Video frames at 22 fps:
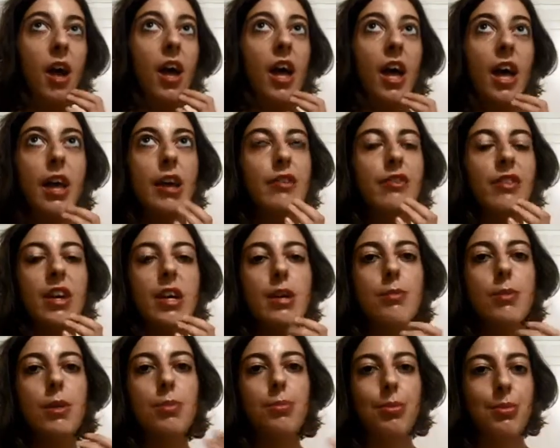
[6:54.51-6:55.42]
If I'm
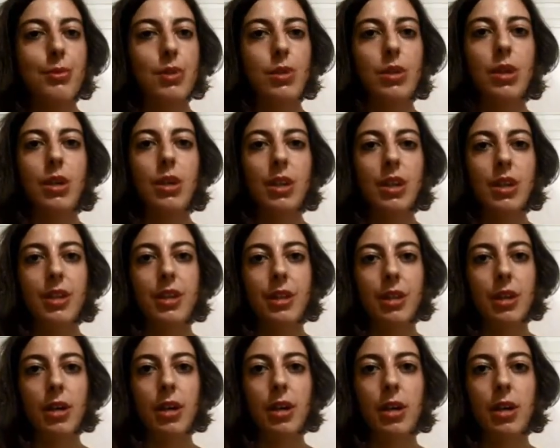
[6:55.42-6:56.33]
abroad,
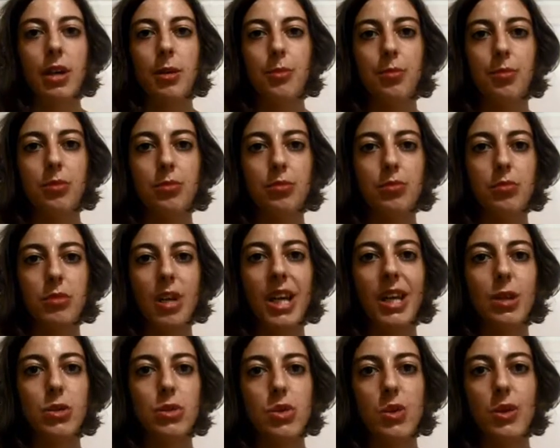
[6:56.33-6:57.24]
I
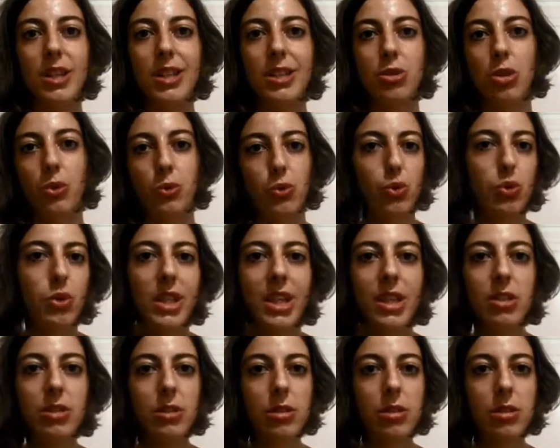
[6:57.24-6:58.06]
usually don't read.